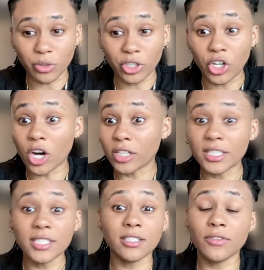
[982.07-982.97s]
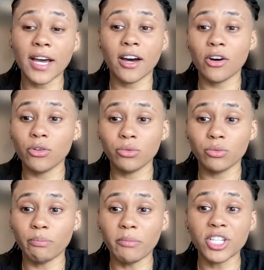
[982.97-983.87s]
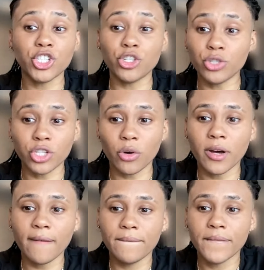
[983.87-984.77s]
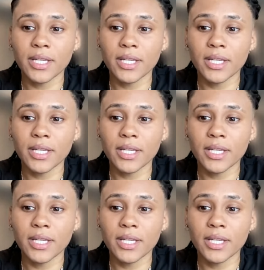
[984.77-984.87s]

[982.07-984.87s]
regardless of how much you show up.